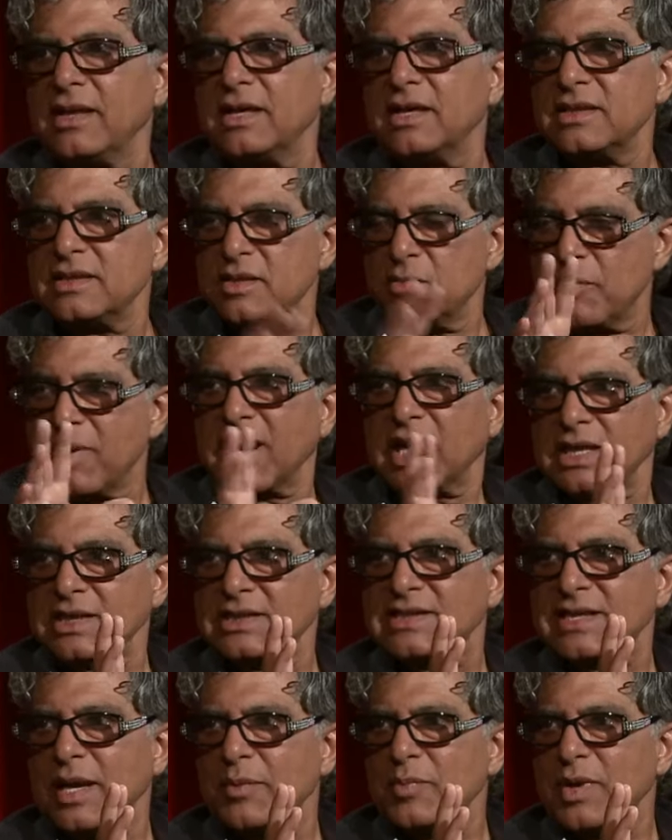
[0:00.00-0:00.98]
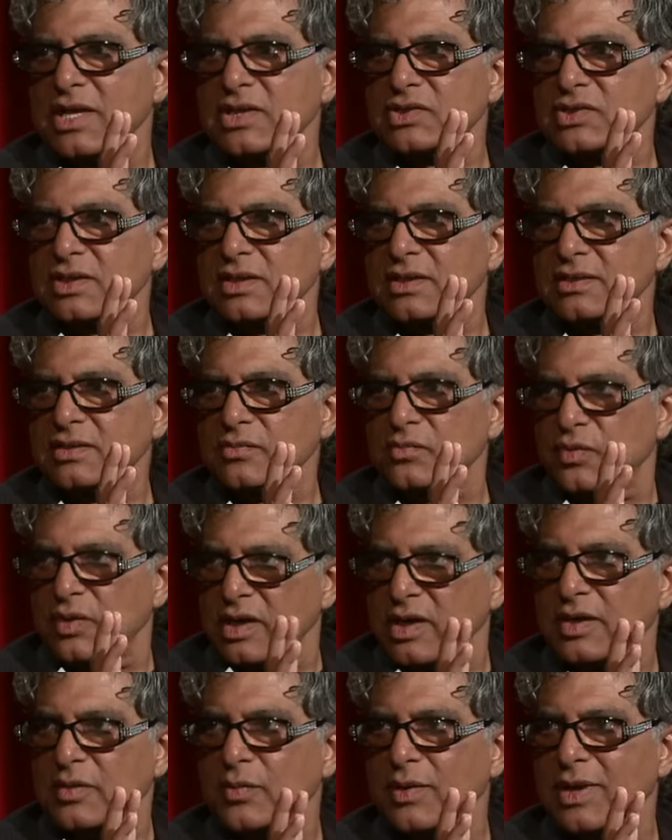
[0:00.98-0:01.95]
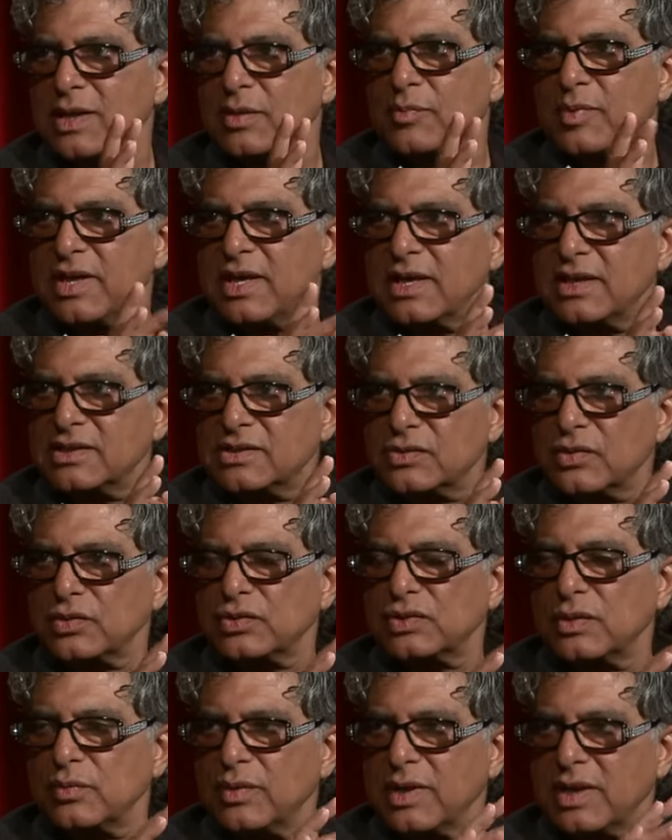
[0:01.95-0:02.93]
in the buckets I mentioned, work well-being, social